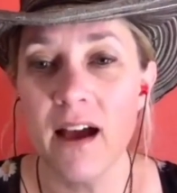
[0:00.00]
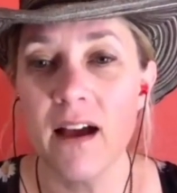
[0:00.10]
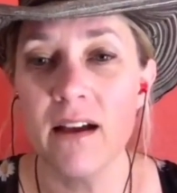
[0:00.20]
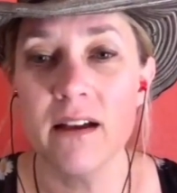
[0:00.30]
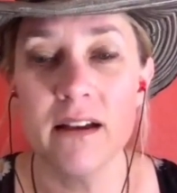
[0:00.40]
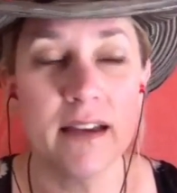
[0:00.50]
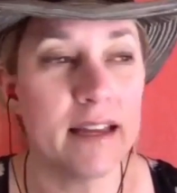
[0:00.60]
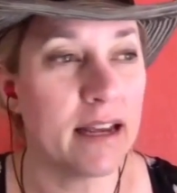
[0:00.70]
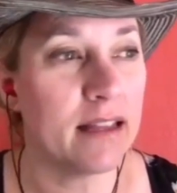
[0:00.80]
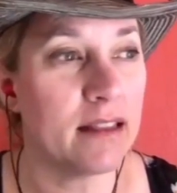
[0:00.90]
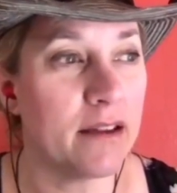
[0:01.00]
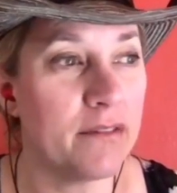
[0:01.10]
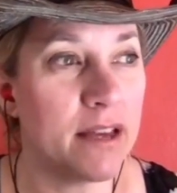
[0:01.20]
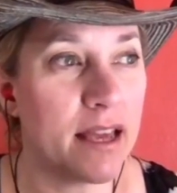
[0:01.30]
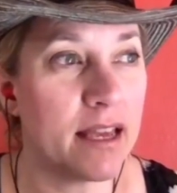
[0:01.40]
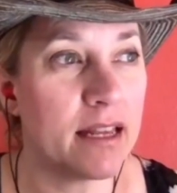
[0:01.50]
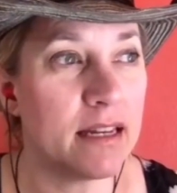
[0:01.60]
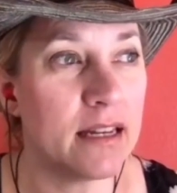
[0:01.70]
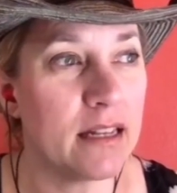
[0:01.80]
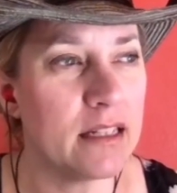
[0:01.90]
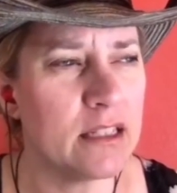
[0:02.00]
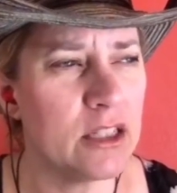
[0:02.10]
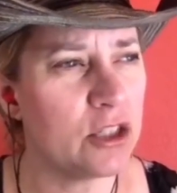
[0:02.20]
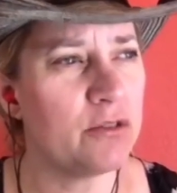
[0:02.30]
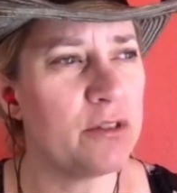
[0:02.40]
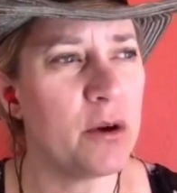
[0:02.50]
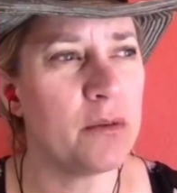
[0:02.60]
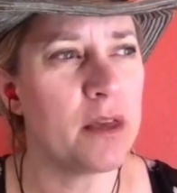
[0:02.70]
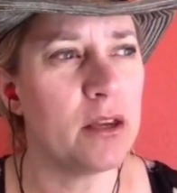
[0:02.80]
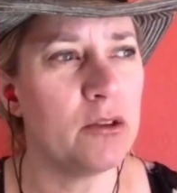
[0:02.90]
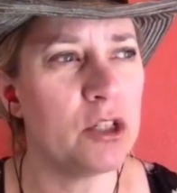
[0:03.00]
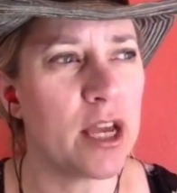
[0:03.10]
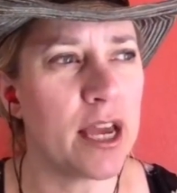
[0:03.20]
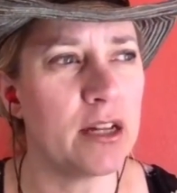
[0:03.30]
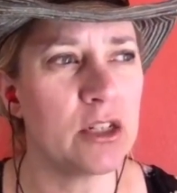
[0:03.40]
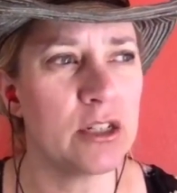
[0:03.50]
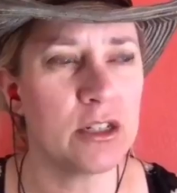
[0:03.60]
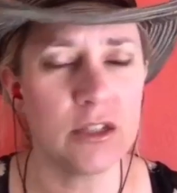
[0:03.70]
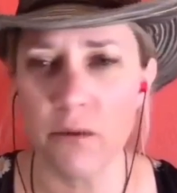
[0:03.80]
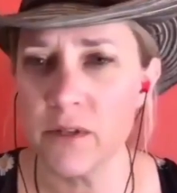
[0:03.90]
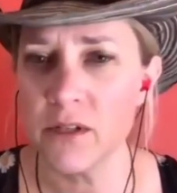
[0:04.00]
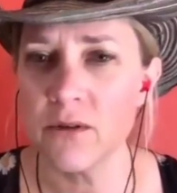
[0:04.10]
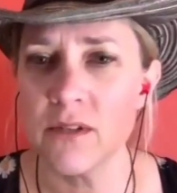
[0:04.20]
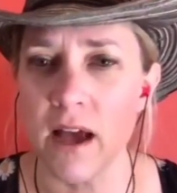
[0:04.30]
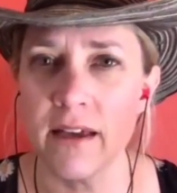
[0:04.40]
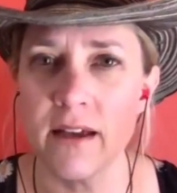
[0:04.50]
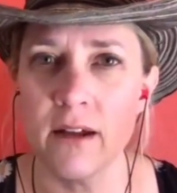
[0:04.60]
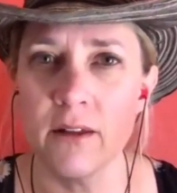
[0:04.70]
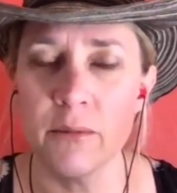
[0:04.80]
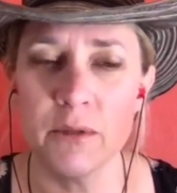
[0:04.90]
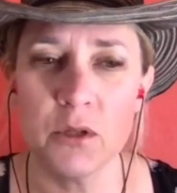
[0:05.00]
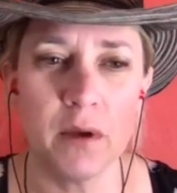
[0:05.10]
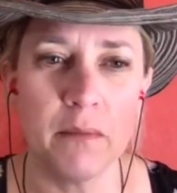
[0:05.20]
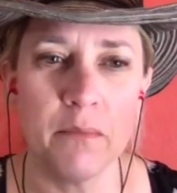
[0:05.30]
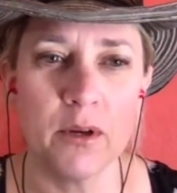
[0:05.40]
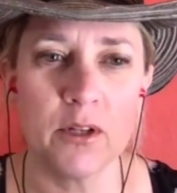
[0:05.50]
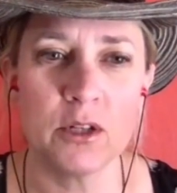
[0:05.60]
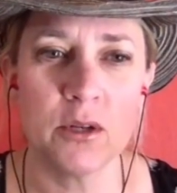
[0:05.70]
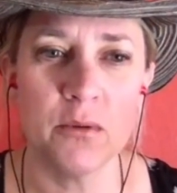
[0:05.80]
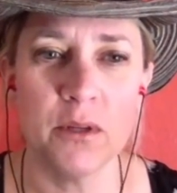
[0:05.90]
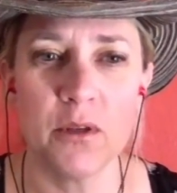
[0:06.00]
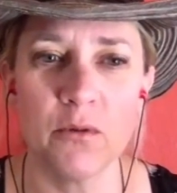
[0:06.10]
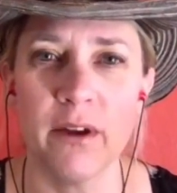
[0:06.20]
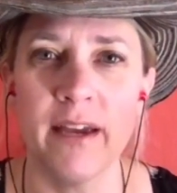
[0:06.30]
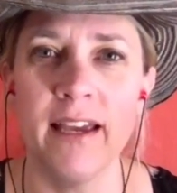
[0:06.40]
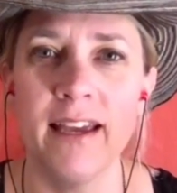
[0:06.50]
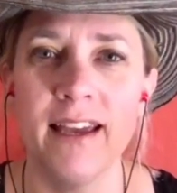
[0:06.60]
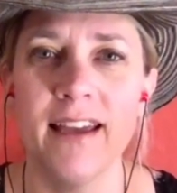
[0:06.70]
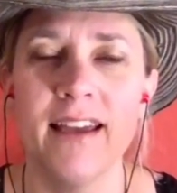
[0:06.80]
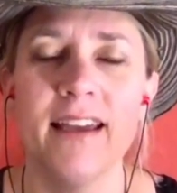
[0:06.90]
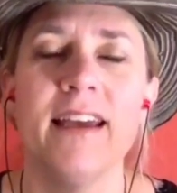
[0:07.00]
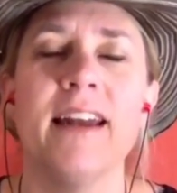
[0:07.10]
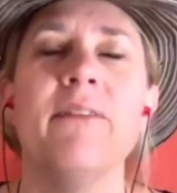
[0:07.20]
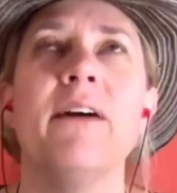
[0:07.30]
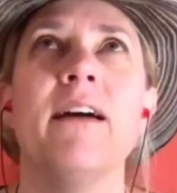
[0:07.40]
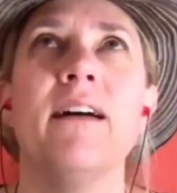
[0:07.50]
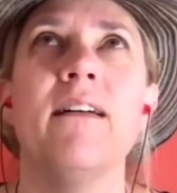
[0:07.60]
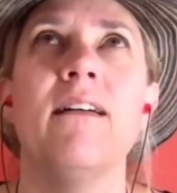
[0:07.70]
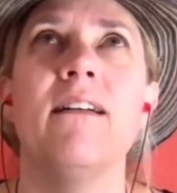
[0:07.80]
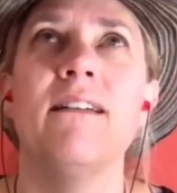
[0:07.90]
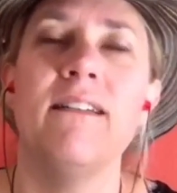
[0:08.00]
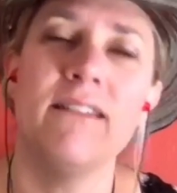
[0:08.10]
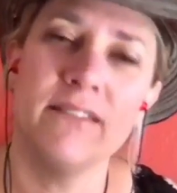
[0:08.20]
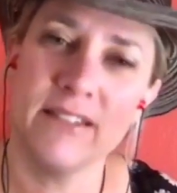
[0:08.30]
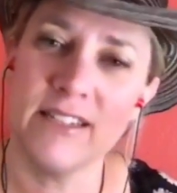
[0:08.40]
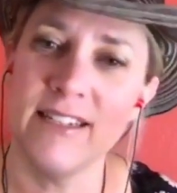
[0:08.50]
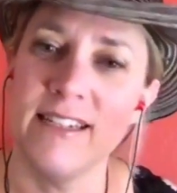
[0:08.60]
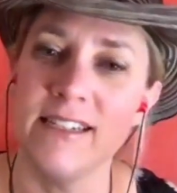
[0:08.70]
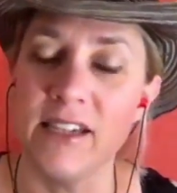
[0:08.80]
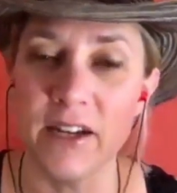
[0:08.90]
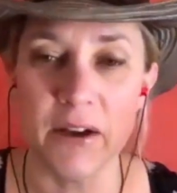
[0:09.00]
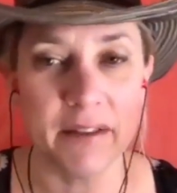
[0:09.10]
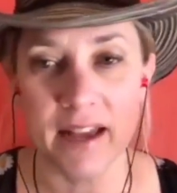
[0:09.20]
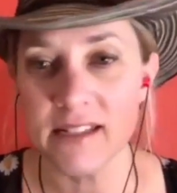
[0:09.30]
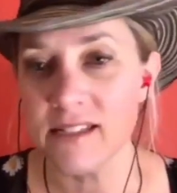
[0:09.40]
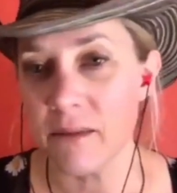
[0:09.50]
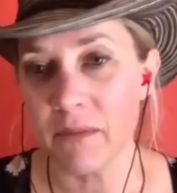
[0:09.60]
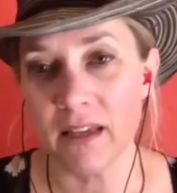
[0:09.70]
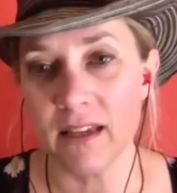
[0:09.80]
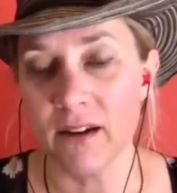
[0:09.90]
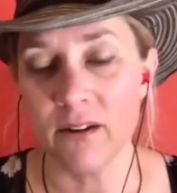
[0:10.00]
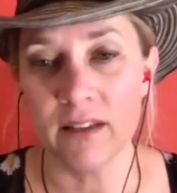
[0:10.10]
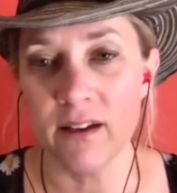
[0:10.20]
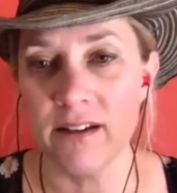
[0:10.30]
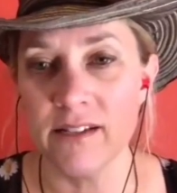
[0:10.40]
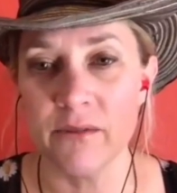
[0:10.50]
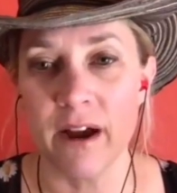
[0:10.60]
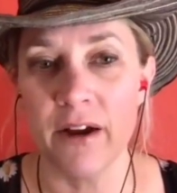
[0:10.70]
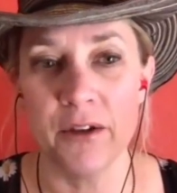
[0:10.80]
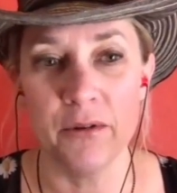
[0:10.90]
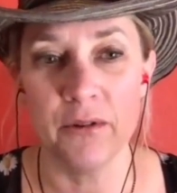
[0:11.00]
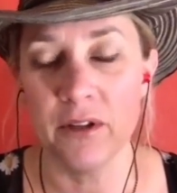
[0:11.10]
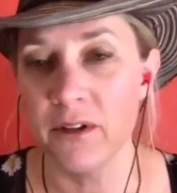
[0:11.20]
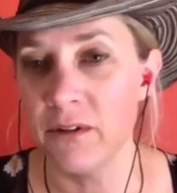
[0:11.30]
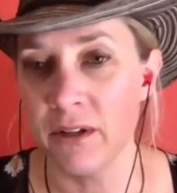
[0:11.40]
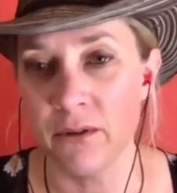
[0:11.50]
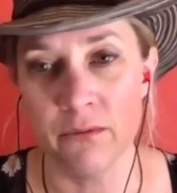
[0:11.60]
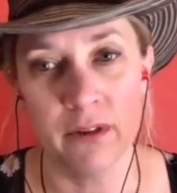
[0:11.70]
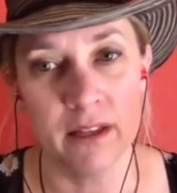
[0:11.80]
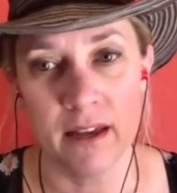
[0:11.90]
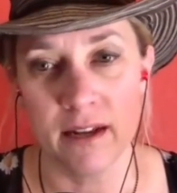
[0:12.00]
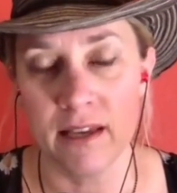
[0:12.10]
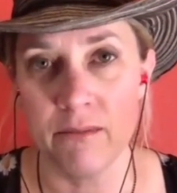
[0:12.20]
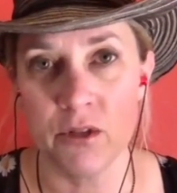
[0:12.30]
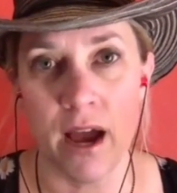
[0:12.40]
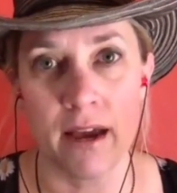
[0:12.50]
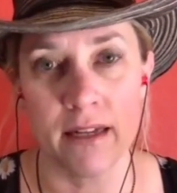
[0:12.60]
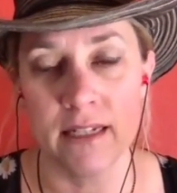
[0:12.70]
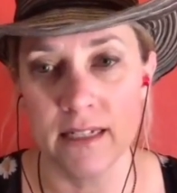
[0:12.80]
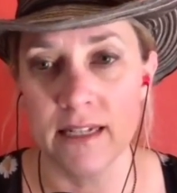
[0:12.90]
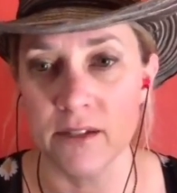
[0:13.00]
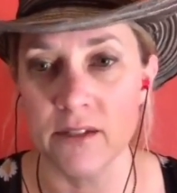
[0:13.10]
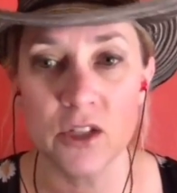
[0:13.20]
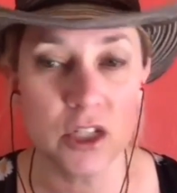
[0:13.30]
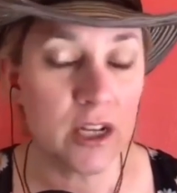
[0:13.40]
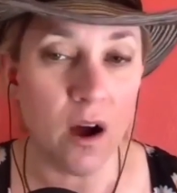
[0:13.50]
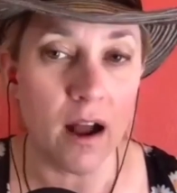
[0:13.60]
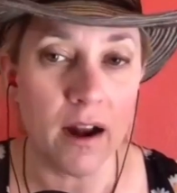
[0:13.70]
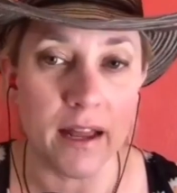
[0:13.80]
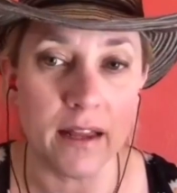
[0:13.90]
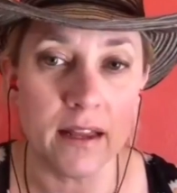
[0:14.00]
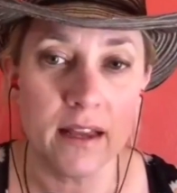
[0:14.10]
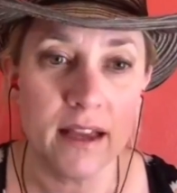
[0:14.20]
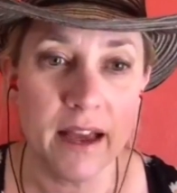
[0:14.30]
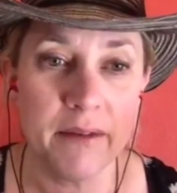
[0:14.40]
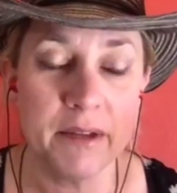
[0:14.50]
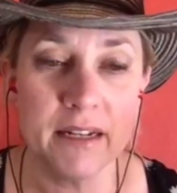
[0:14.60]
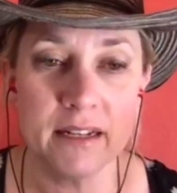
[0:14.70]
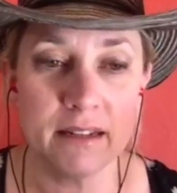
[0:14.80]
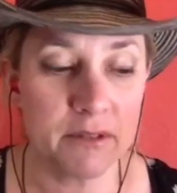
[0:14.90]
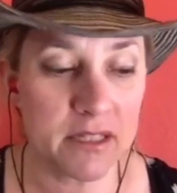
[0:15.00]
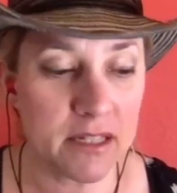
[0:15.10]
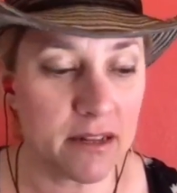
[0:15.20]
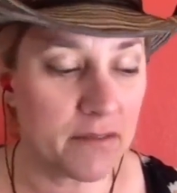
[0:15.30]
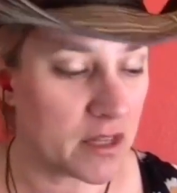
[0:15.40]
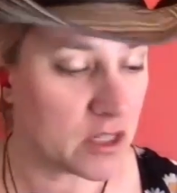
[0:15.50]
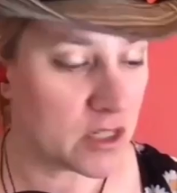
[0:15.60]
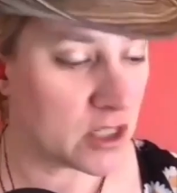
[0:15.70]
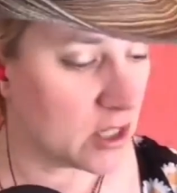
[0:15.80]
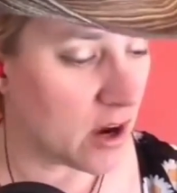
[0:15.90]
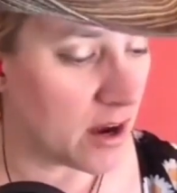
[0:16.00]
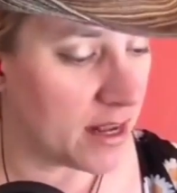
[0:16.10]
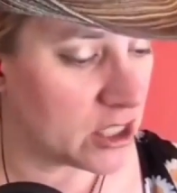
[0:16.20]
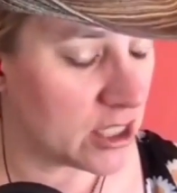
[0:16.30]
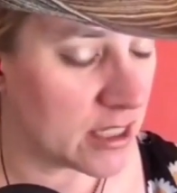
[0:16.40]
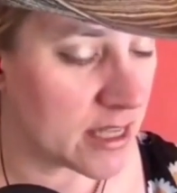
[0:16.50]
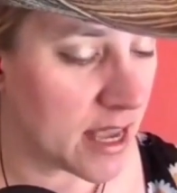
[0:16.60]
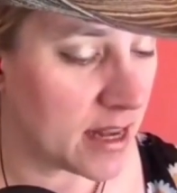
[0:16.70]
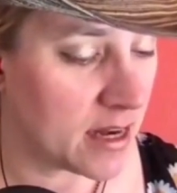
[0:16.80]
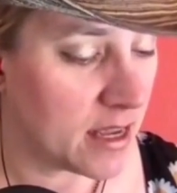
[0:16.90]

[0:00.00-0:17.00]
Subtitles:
And I love it. And did you know that you changed so-and-so's eye color between book 2 and 3? And I went, oh, geez. And that's something early on as a writer you learn, you really got to keep track of details because she caught it. I mean, it was enough that she caught it. And she said,